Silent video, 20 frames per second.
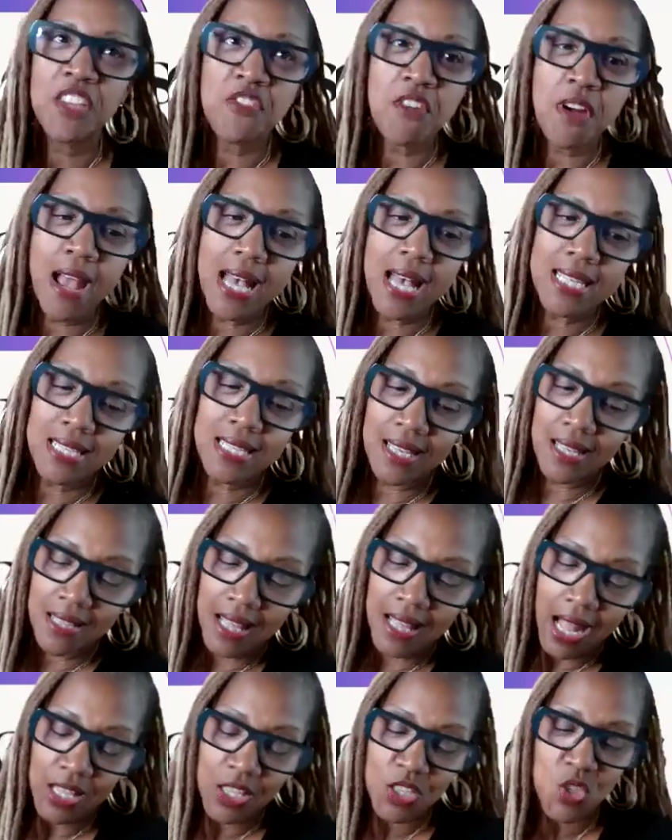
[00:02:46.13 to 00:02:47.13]
Thanks for
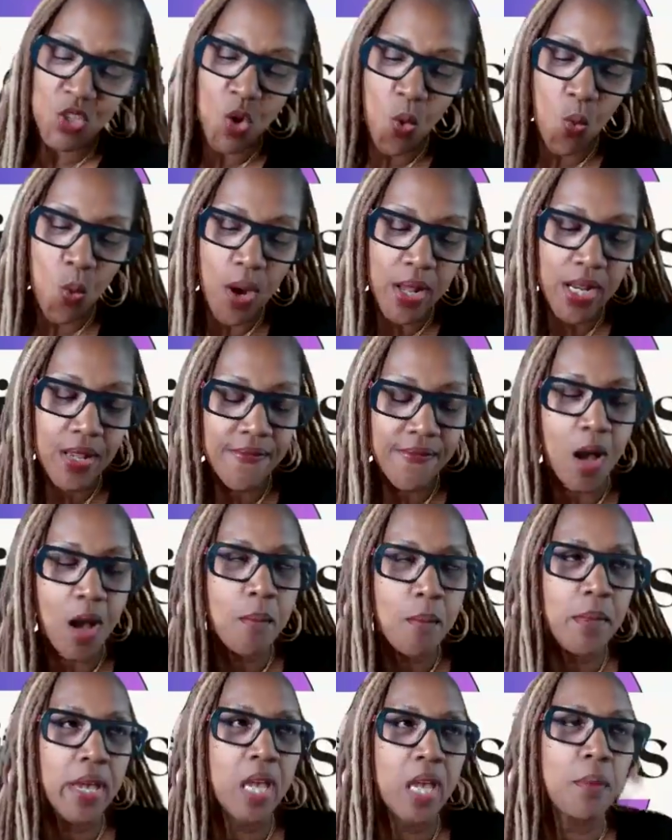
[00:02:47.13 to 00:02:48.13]
asking that. So, one of
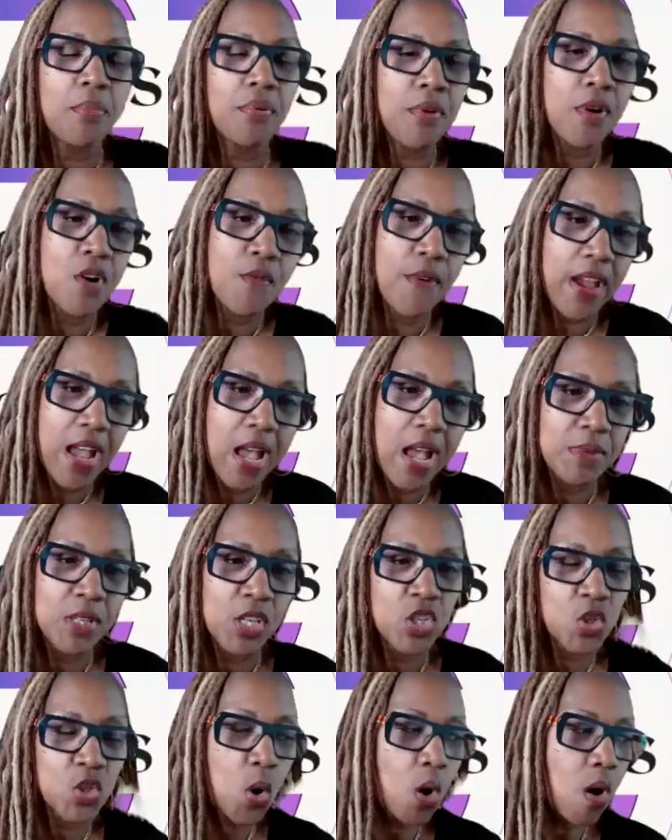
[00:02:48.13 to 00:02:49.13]
our main
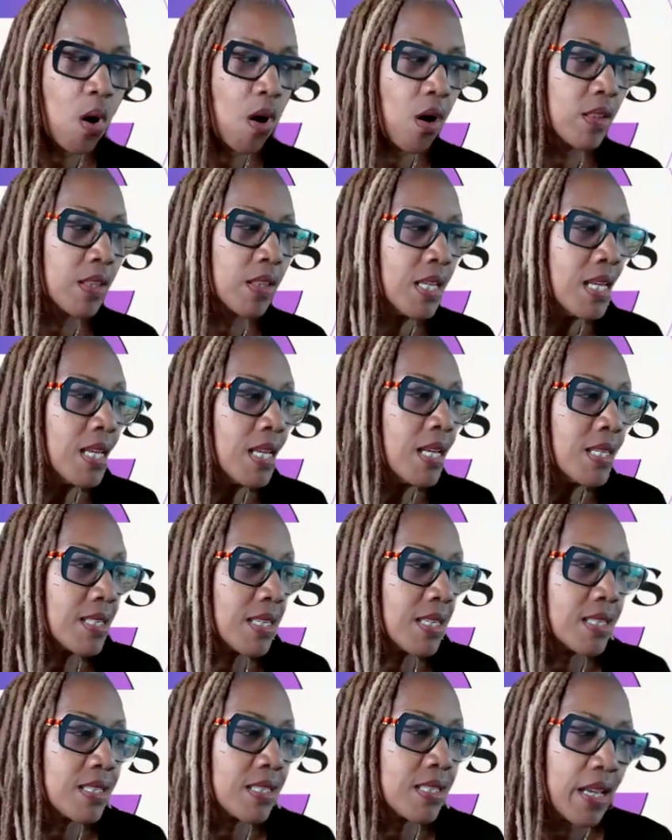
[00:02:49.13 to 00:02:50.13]
programs is called
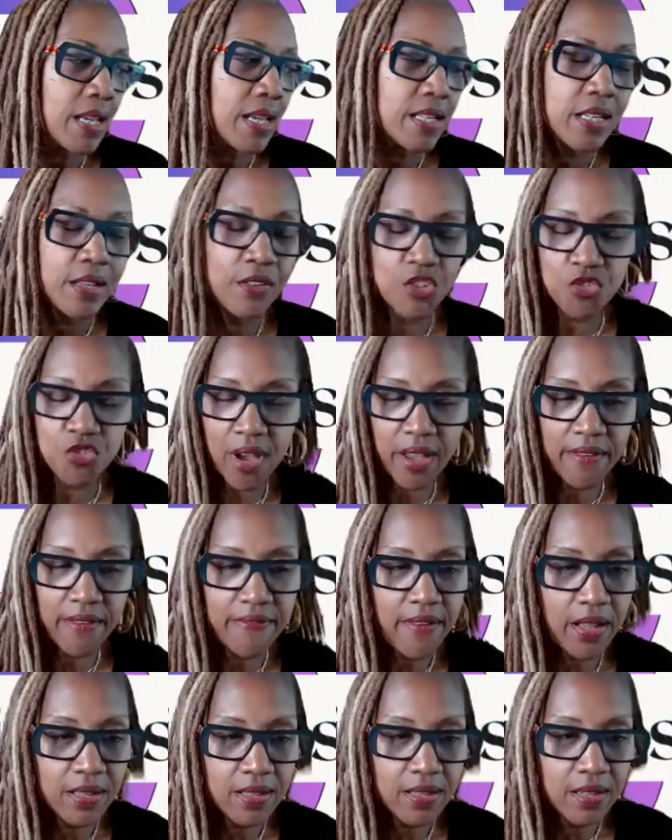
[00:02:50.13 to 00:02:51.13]
the Executive
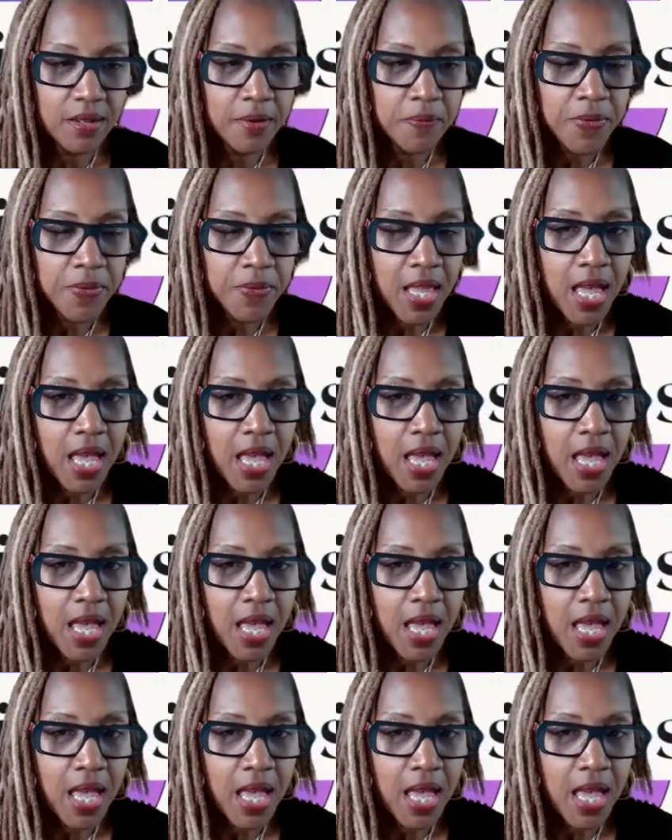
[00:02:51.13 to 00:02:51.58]
Trifecta,